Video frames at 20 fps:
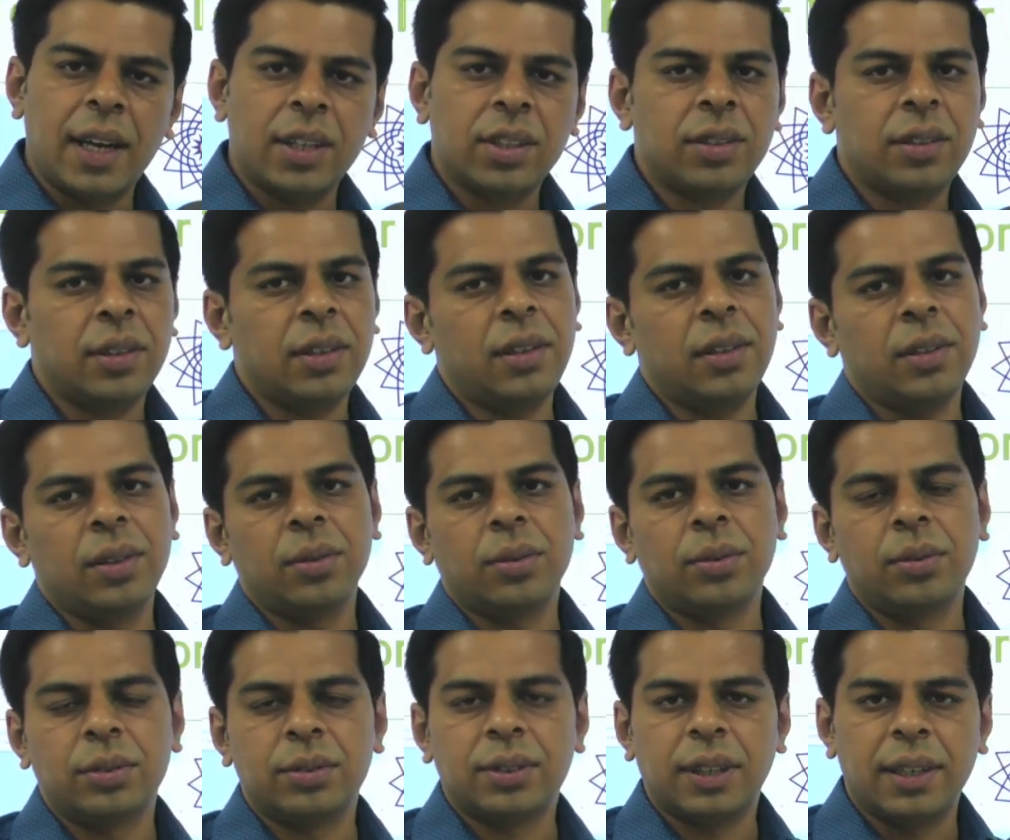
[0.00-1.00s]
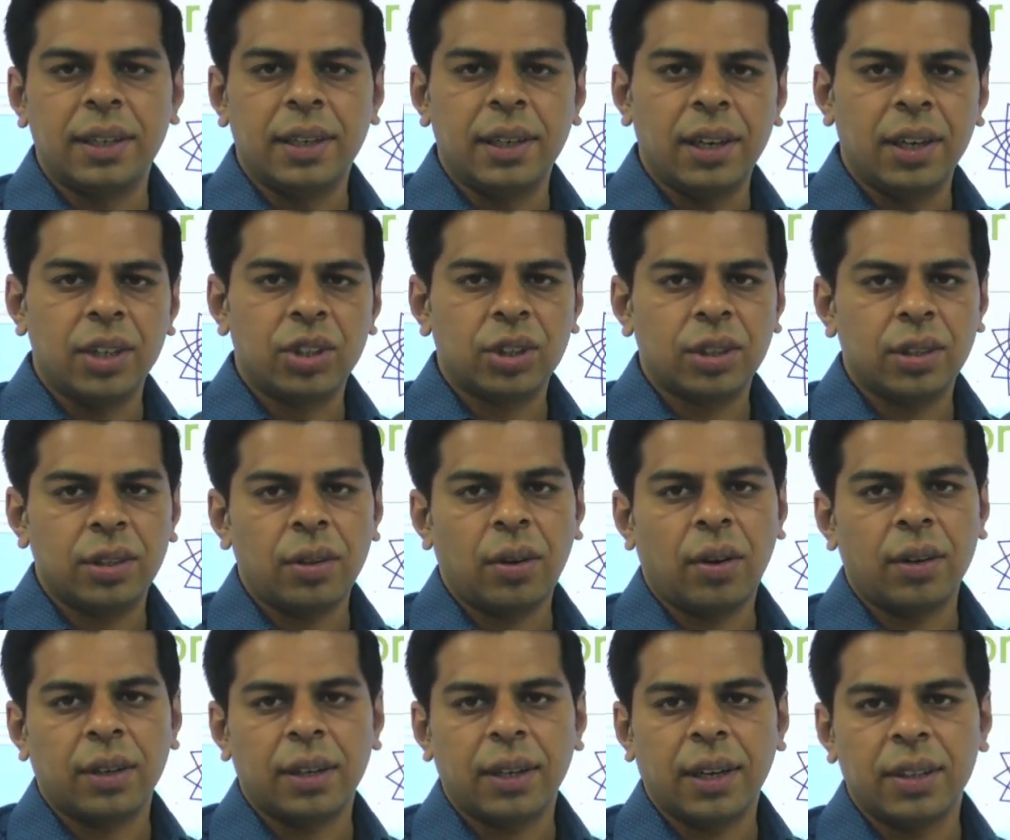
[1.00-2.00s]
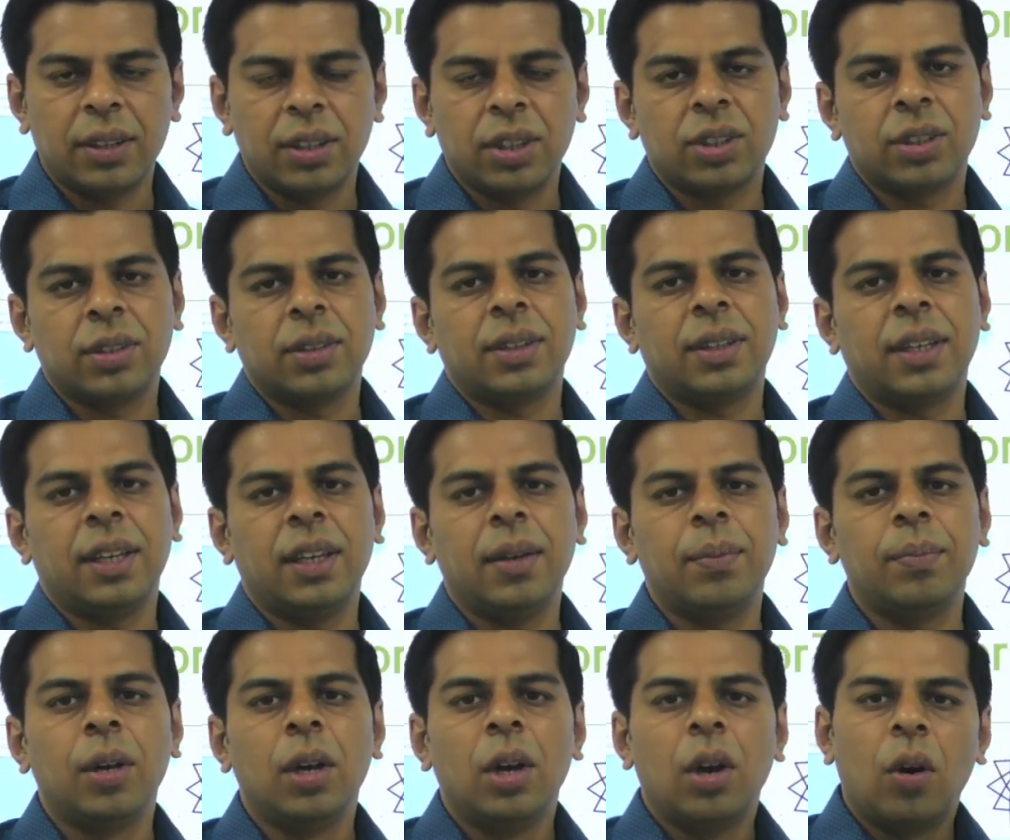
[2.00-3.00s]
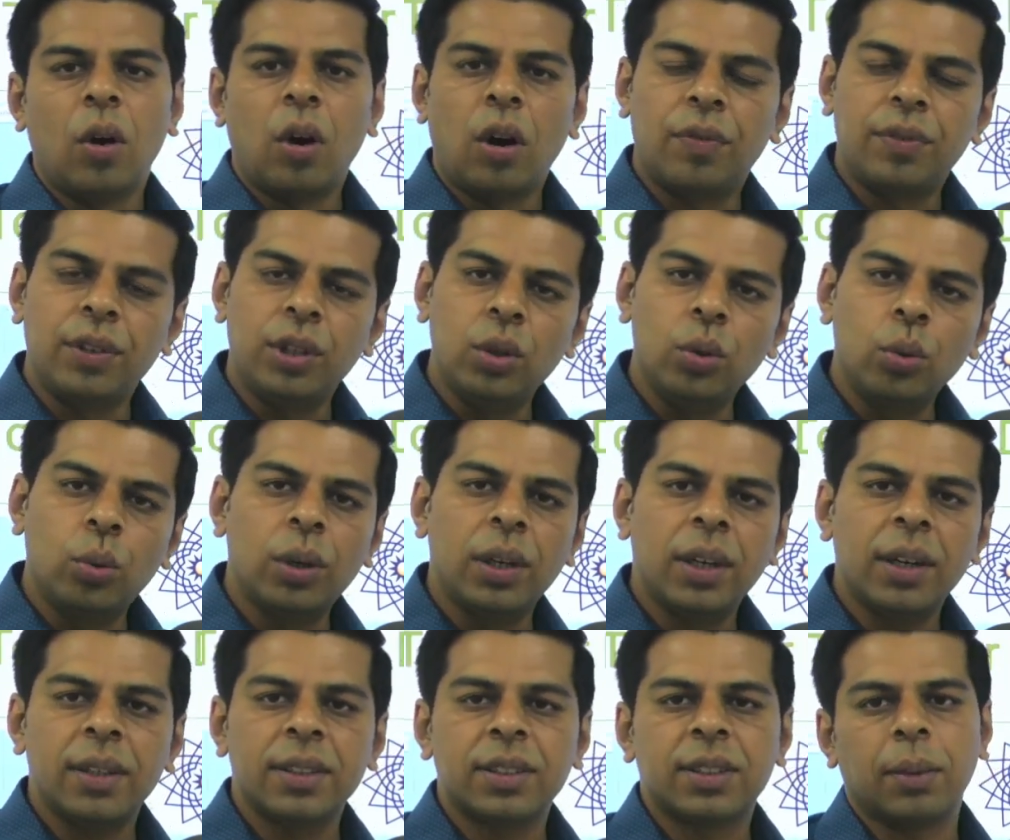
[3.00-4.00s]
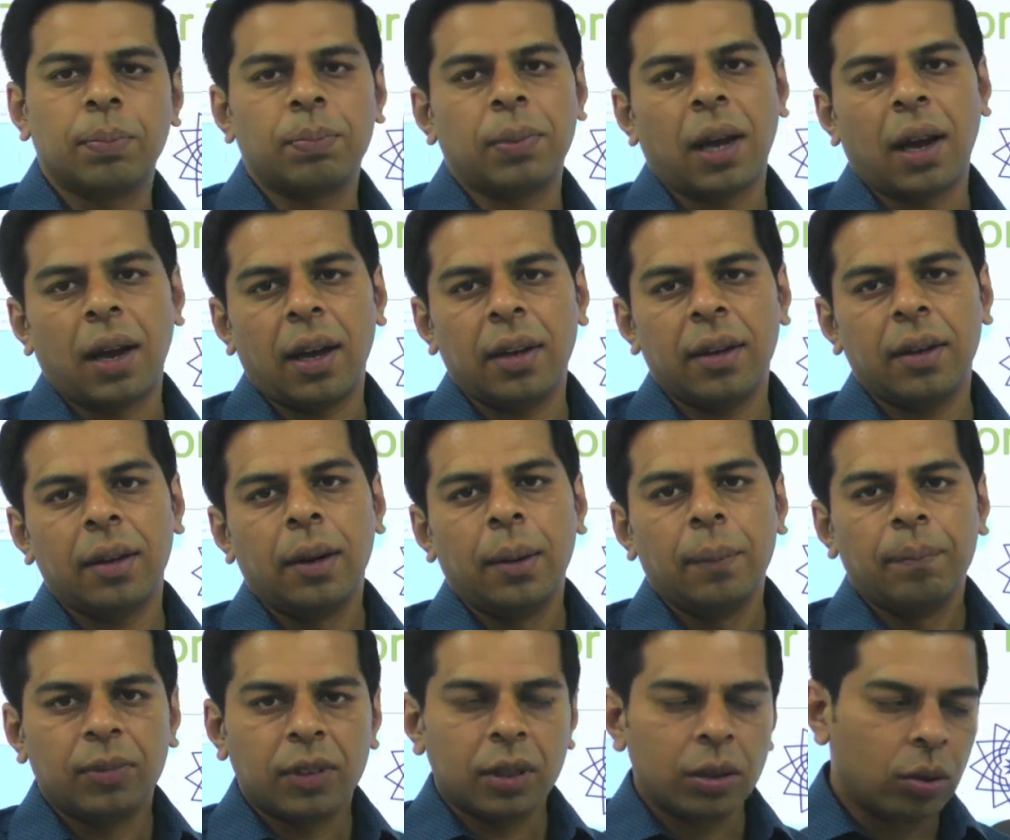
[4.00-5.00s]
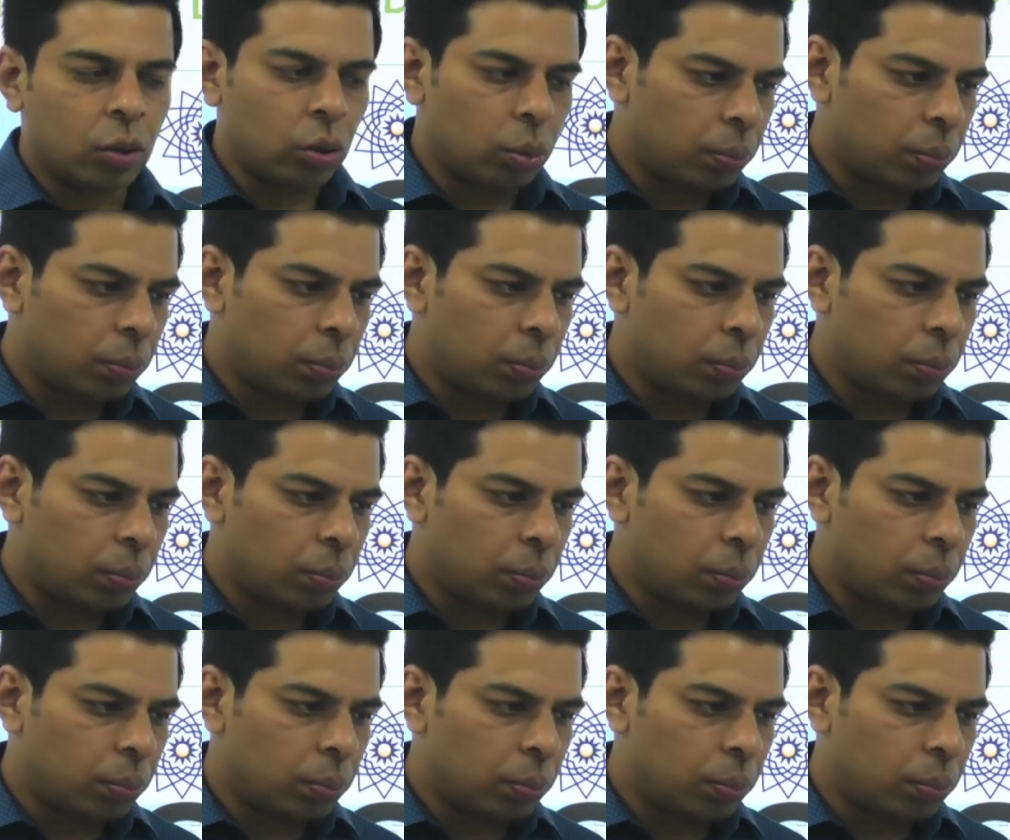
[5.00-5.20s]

you could say, relation organization theme of nuclear supplier group.